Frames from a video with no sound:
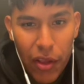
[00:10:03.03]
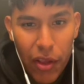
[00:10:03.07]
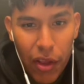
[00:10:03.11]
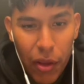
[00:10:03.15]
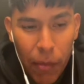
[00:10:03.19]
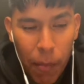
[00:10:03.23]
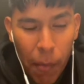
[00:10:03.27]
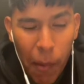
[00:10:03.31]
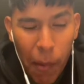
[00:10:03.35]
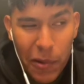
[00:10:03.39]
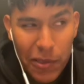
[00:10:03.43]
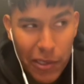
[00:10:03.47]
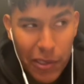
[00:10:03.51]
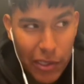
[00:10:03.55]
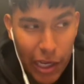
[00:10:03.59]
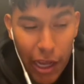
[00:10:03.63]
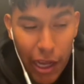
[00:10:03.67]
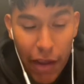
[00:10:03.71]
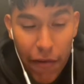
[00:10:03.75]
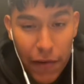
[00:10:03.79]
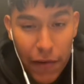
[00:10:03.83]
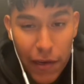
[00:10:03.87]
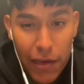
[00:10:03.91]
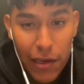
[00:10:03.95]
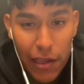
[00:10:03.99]
Most
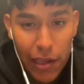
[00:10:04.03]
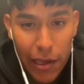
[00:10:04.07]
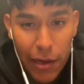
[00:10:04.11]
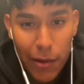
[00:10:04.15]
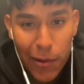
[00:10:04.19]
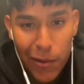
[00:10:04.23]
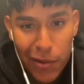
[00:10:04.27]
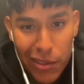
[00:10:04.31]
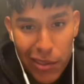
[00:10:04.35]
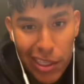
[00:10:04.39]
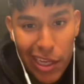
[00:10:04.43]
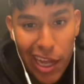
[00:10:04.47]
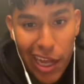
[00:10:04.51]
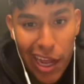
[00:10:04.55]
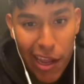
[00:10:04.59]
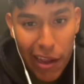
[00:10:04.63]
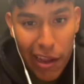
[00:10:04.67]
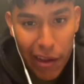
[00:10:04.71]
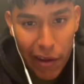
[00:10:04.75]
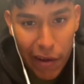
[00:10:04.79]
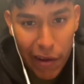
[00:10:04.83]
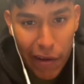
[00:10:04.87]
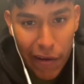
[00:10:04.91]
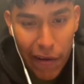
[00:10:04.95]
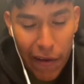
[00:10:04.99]
definitely it was that.
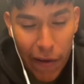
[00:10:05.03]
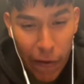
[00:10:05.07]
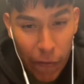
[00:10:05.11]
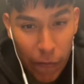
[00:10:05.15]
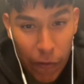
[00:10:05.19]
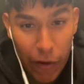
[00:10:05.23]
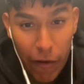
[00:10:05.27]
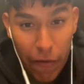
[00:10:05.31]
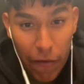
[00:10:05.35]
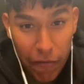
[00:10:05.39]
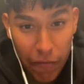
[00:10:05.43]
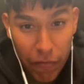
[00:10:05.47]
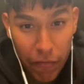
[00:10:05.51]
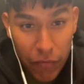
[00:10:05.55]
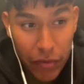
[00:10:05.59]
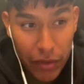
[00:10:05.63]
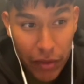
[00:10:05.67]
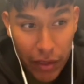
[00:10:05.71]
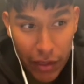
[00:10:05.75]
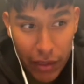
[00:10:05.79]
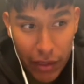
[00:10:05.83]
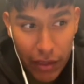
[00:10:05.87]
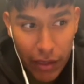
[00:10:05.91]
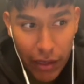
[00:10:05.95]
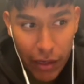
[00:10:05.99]
If
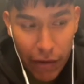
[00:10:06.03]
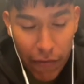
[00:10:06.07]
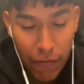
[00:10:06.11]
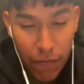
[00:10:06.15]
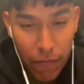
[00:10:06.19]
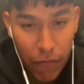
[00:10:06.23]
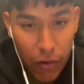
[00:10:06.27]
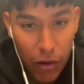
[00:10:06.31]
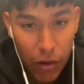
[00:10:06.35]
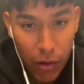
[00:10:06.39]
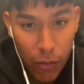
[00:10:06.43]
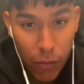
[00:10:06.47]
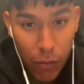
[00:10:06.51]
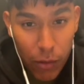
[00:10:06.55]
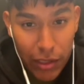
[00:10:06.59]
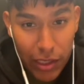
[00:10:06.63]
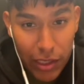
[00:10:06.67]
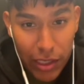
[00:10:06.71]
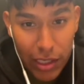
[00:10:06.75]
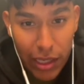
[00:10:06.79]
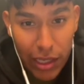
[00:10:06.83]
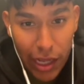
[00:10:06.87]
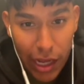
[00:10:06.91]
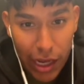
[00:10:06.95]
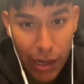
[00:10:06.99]
what's
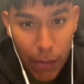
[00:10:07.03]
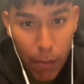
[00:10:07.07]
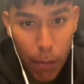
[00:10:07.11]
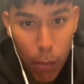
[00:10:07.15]
his name,